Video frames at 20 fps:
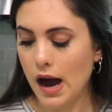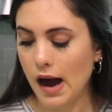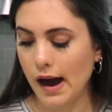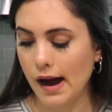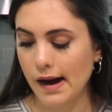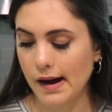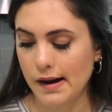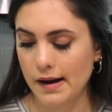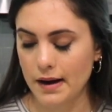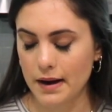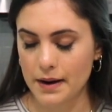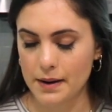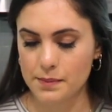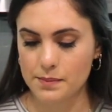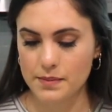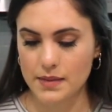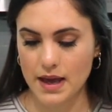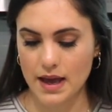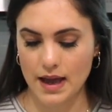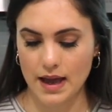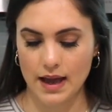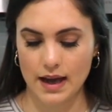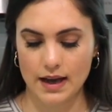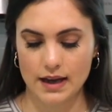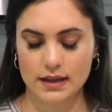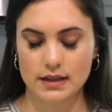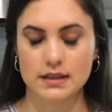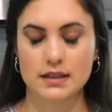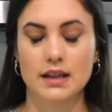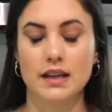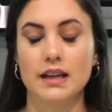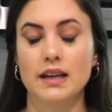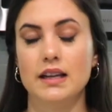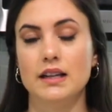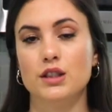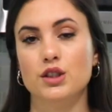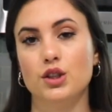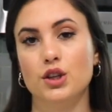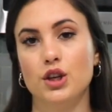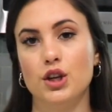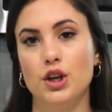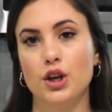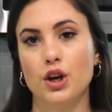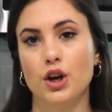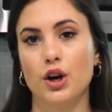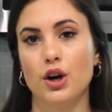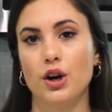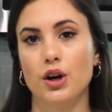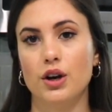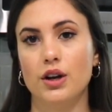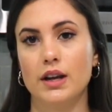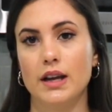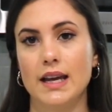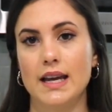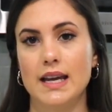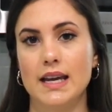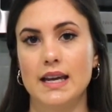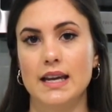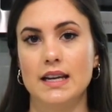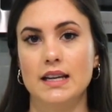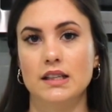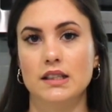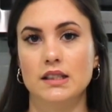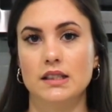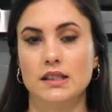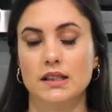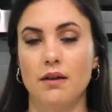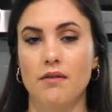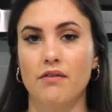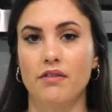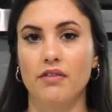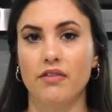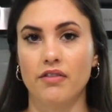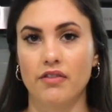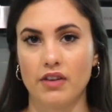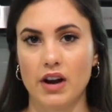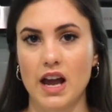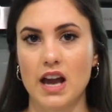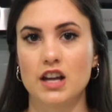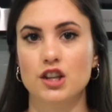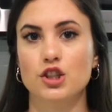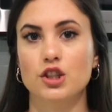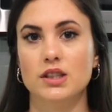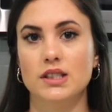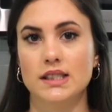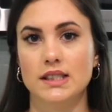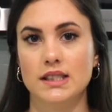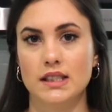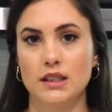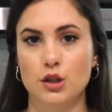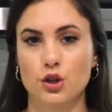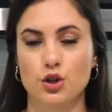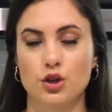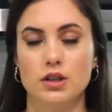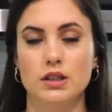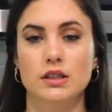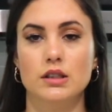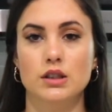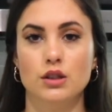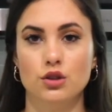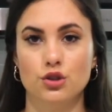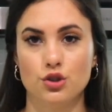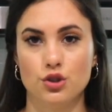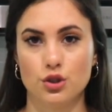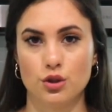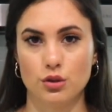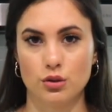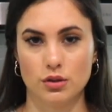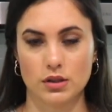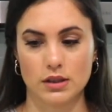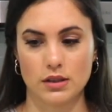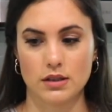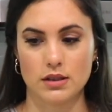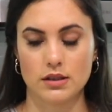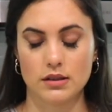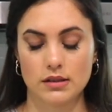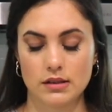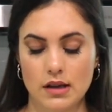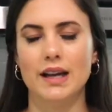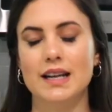And it is cured in some fresh citrus juices.